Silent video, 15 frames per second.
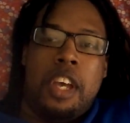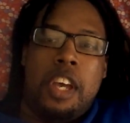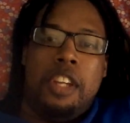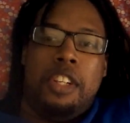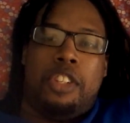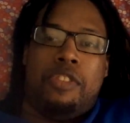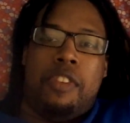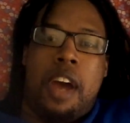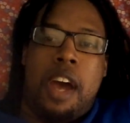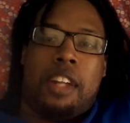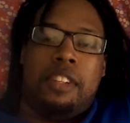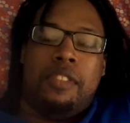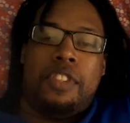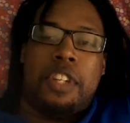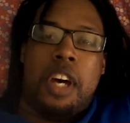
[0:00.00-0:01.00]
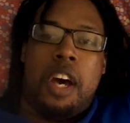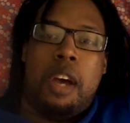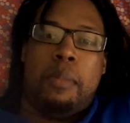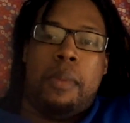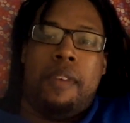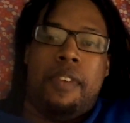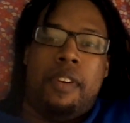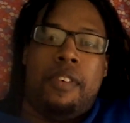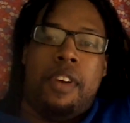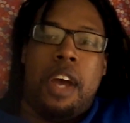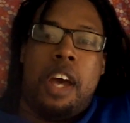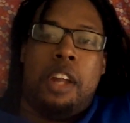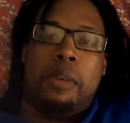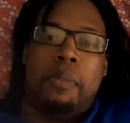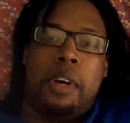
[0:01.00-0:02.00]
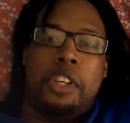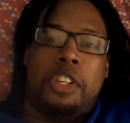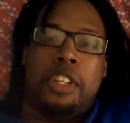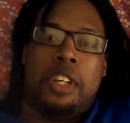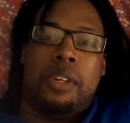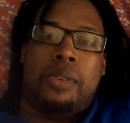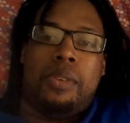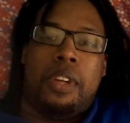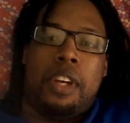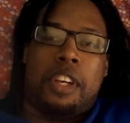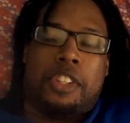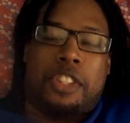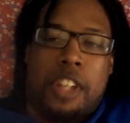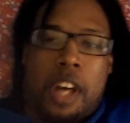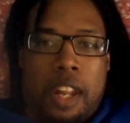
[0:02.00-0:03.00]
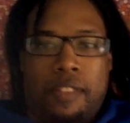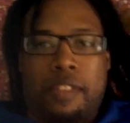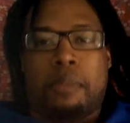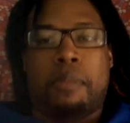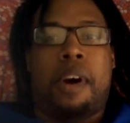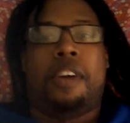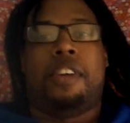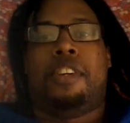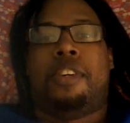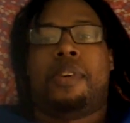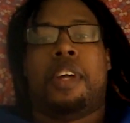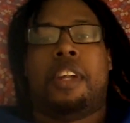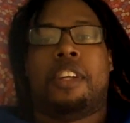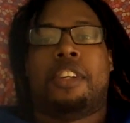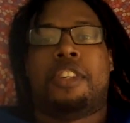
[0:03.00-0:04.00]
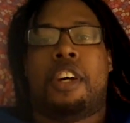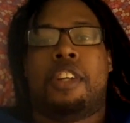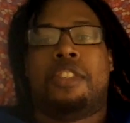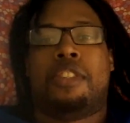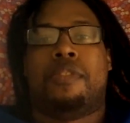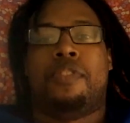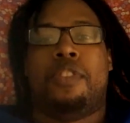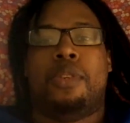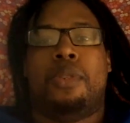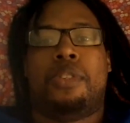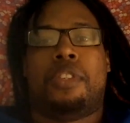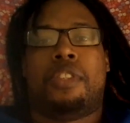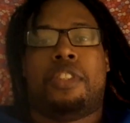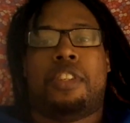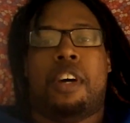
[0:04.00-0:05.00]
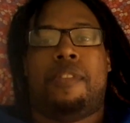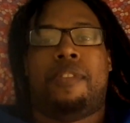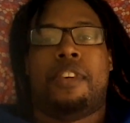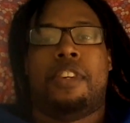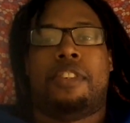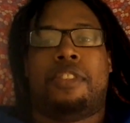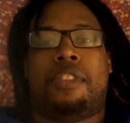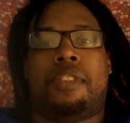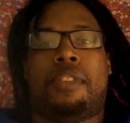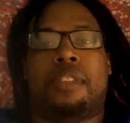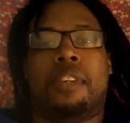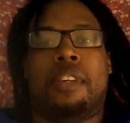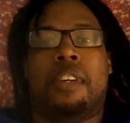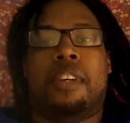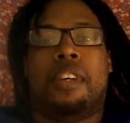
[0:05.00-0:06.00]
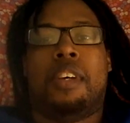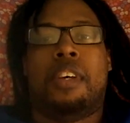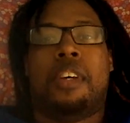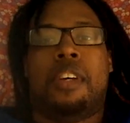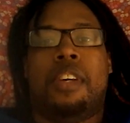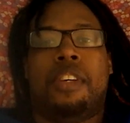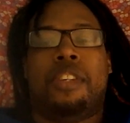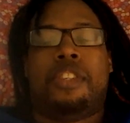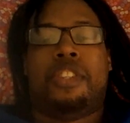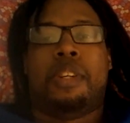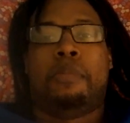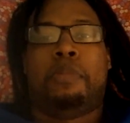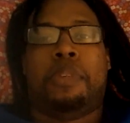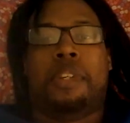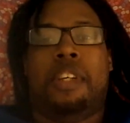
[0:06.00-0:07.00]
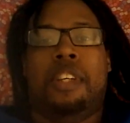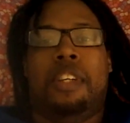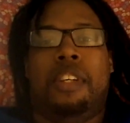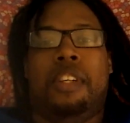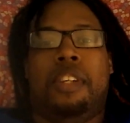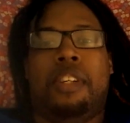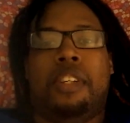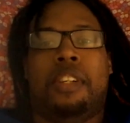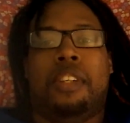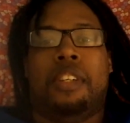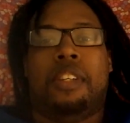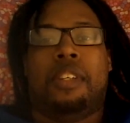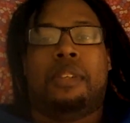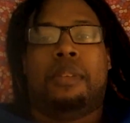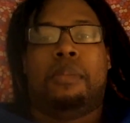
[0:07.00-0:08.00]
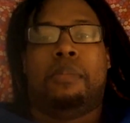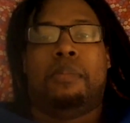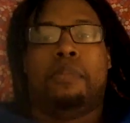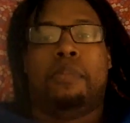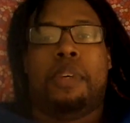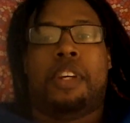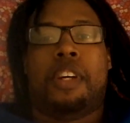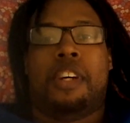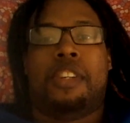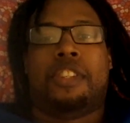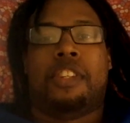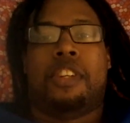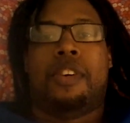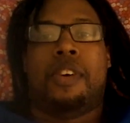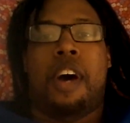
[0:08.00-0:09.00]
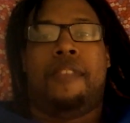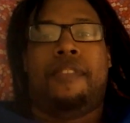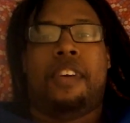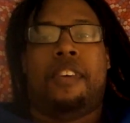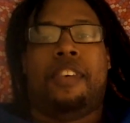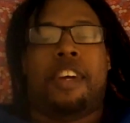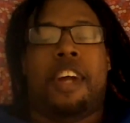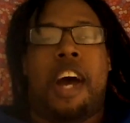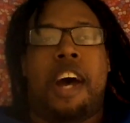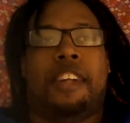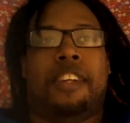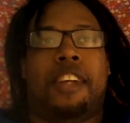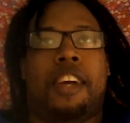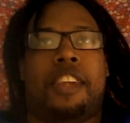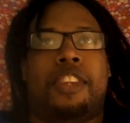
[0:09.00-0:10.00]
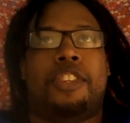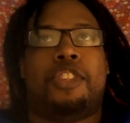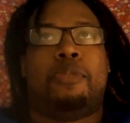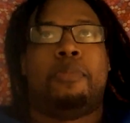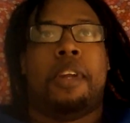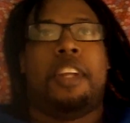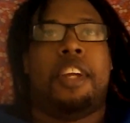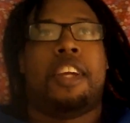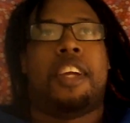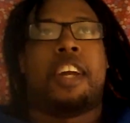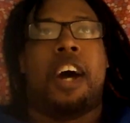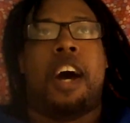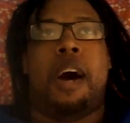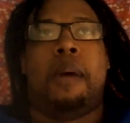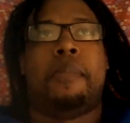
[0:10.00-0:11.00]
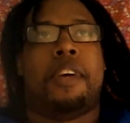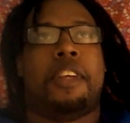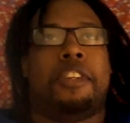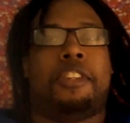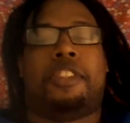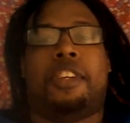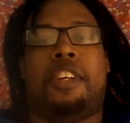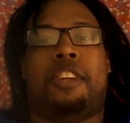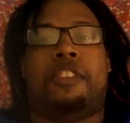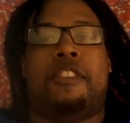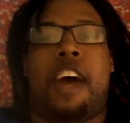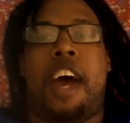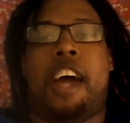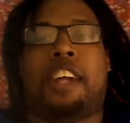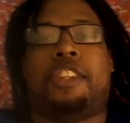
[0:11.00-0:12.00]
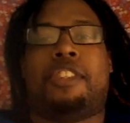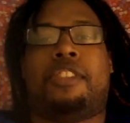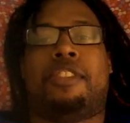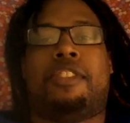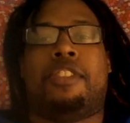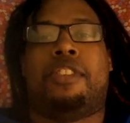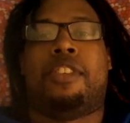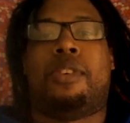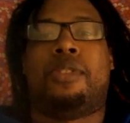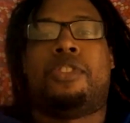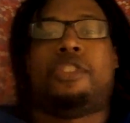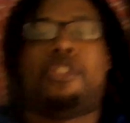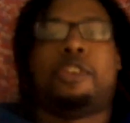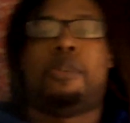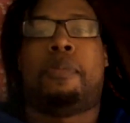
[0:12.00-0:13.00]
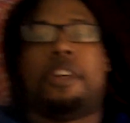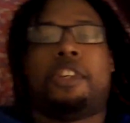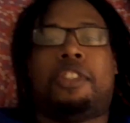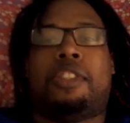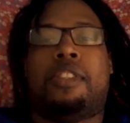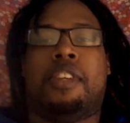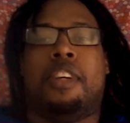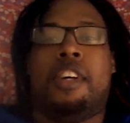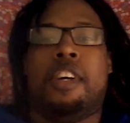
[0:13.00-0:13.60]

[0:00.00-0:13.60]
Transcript: interactive time I've ever had on my channel. Like, it's not even about, you know, getting tons of views and stuff. It's simply because, you know, I've never gotten like this many comments, interactions, and, you know, just so much